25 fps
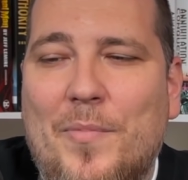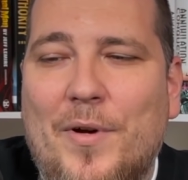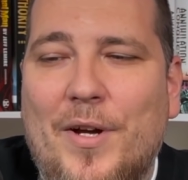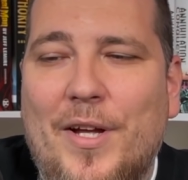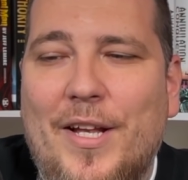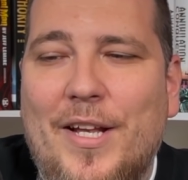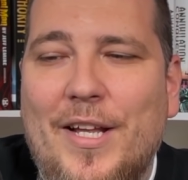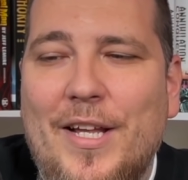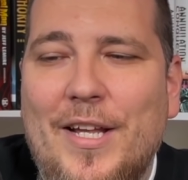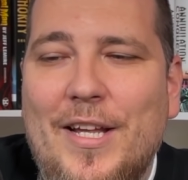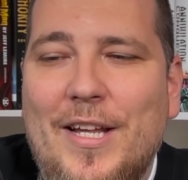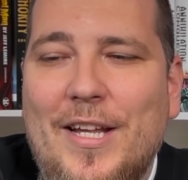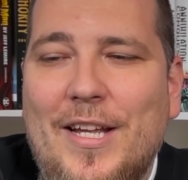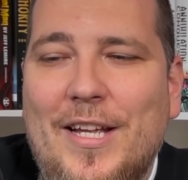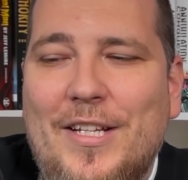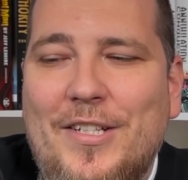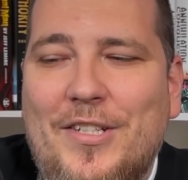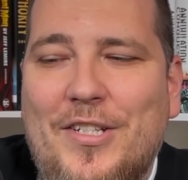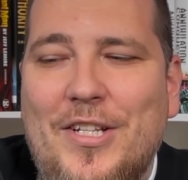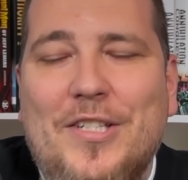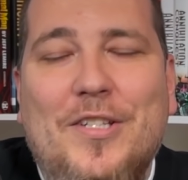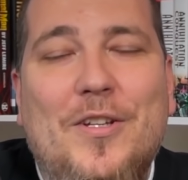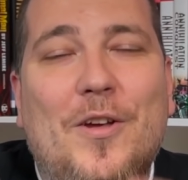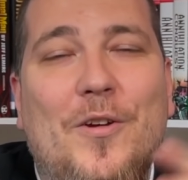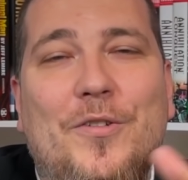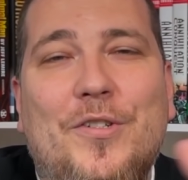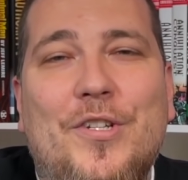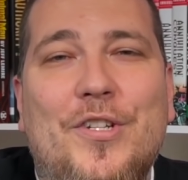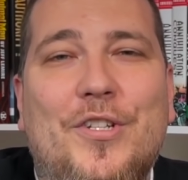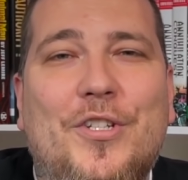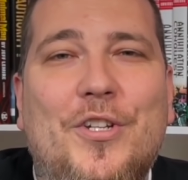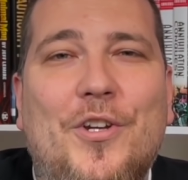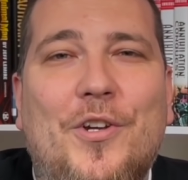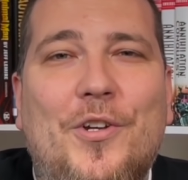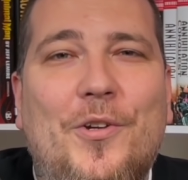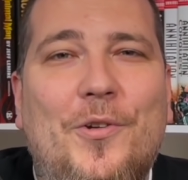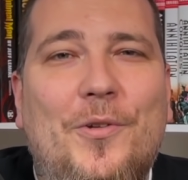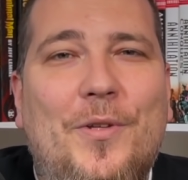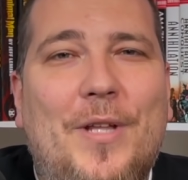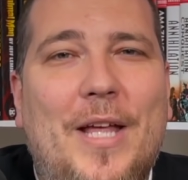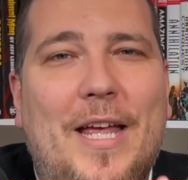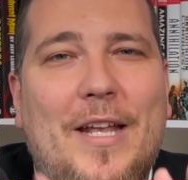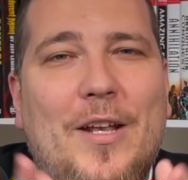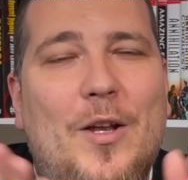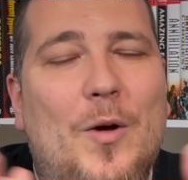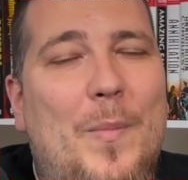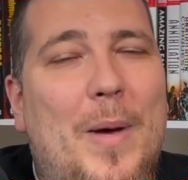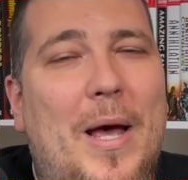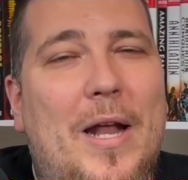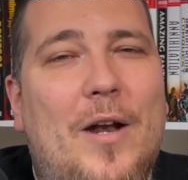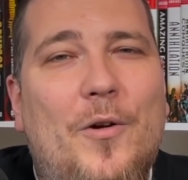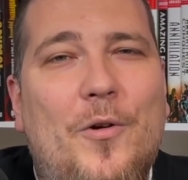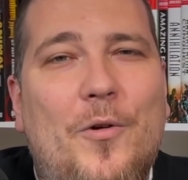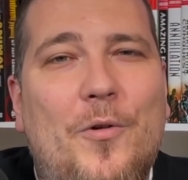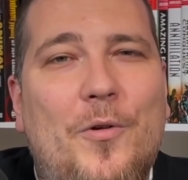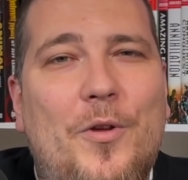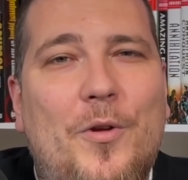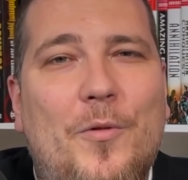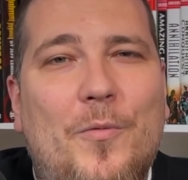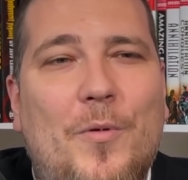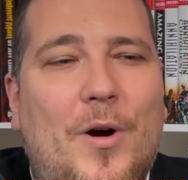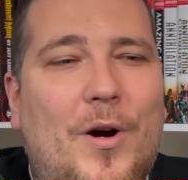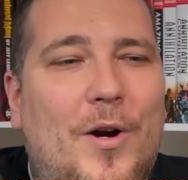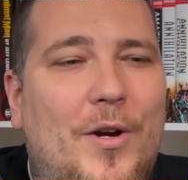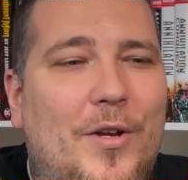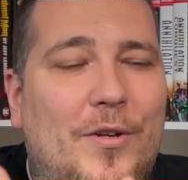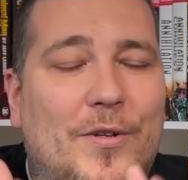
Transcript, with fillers: But just goes to show you that no matter who you are,